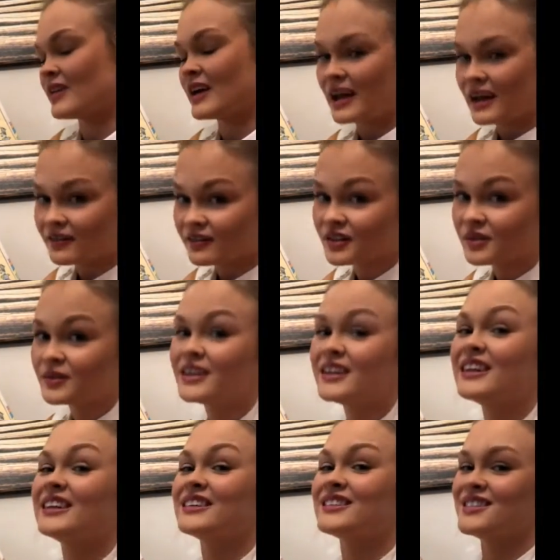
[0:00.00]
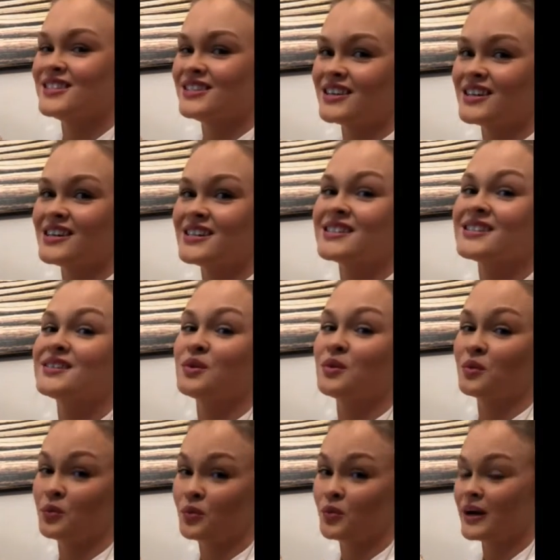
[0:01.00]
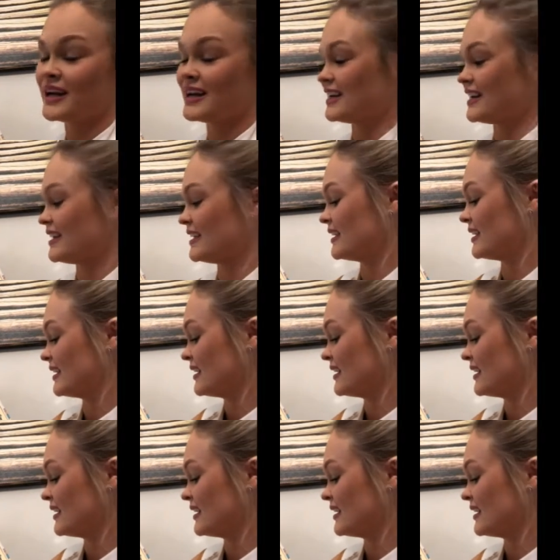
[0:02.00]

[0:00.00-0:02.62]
Everyone is just waiting.